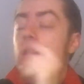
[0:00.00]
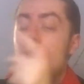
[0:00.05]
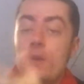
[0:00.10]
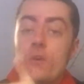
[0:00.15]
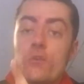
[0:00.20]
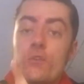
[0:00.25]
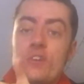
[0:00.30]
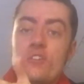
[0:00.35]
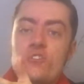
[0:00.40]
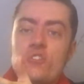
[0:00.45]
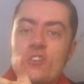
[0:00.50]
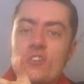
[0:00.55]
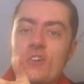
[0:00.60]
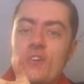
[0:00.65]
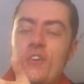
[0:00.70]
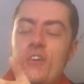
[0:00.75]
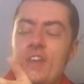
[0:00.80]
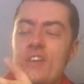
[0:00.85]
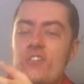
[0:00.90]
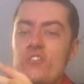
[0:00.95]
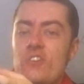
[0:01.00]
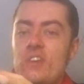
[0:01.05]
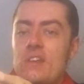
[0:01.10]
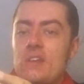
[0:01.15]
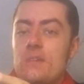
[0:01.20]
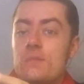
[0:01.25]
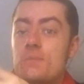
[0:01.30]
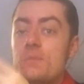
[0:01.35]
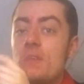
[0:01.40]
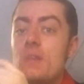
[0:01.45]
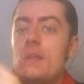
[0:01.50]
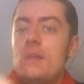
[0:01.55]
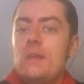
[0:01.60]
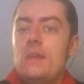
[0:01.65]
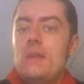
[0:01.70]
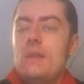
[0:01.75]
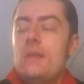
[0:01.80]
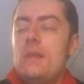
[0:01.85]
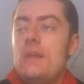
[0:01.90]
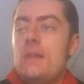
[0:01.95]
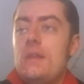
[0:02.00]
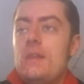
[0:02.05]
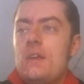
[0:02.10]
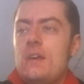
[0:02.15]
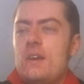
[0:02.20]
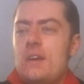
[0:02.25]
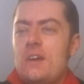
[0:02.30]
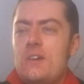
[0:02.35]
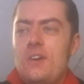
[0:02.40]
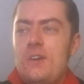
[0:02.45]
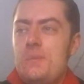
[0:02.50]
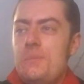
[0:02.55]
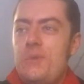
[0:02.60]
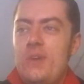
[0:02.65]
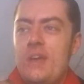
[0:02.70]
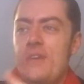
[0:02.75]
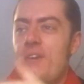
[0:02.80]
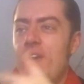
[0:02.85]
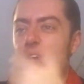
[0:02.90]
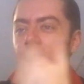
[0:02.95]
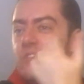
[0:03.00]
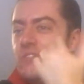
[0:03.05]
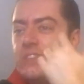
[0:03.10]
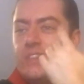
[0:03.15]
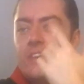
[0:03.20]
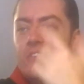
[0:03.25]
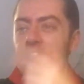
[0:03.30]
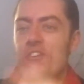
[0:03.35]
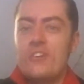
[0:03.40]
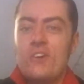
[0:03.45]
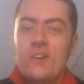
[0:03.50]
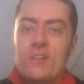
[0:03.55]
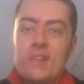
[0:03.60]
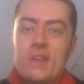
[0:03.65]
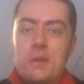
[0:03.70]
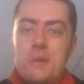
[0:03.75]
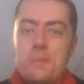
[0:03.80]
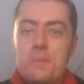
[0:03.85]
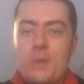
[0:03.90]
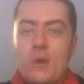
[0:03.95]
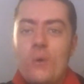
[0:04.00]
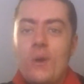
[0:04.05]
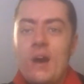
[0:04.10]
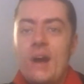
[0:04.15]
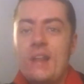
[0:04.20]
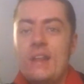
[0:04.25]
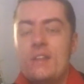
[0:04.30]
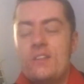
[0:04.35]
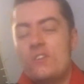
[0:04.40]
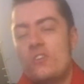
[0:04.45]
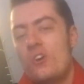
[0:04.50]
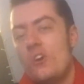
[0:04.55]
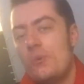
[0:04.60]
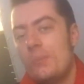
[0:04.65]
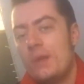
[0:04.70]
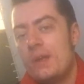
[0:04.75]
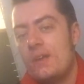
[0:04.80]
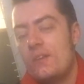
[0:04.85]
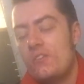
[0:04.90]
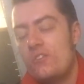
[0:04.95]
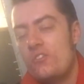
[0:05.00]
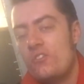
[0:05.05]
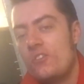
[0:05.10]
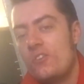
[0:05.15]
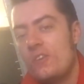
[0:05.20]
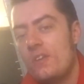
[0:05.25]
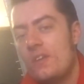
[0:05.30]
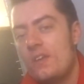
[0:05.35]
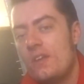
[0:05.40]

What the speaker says: Little Richard, obviously. I can't believe you forgot there. Bill Haley in the Comets.